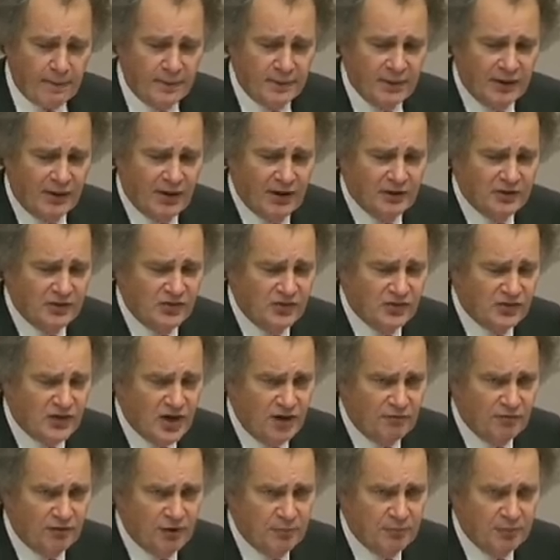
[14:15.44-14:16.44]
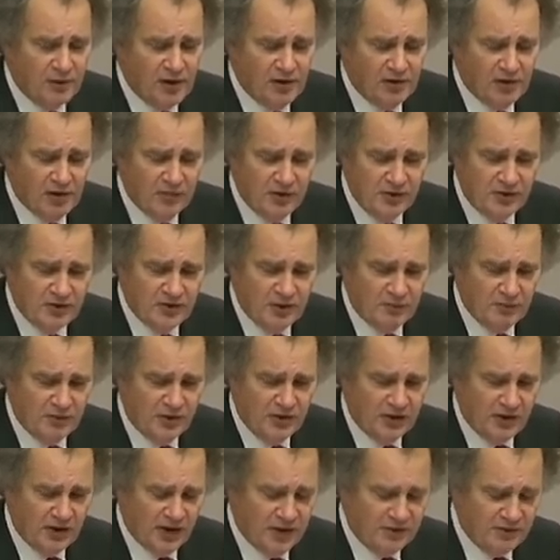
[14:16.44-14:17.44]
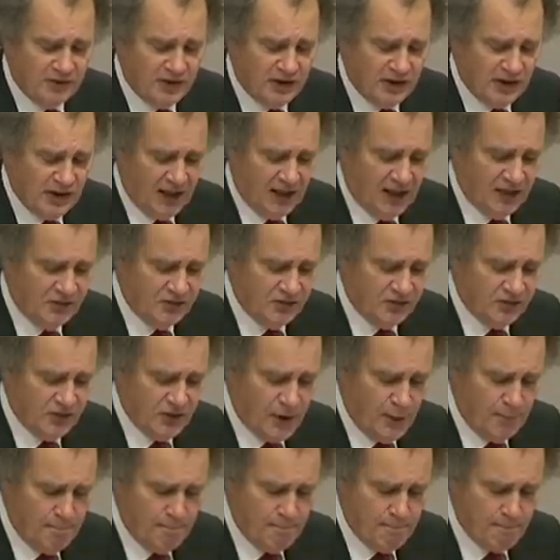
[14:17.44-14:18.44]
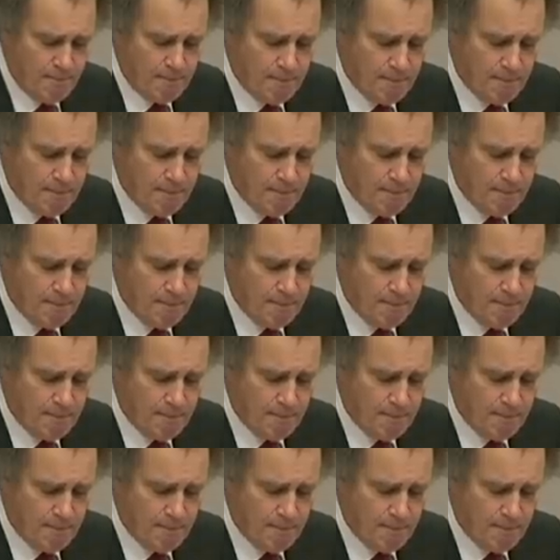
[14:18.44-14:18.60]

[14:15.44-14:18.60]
Now, our discovery program is something that I think has, um,